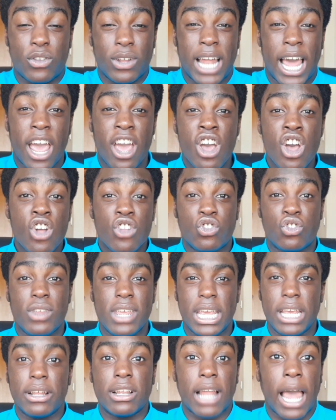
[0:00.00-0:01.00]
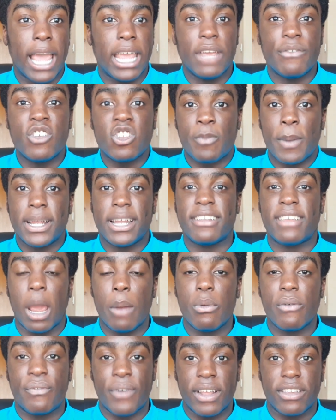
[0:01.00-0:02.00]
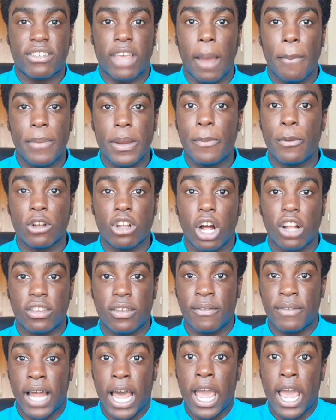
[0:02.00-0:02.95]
So like even spending time with friends can be productive.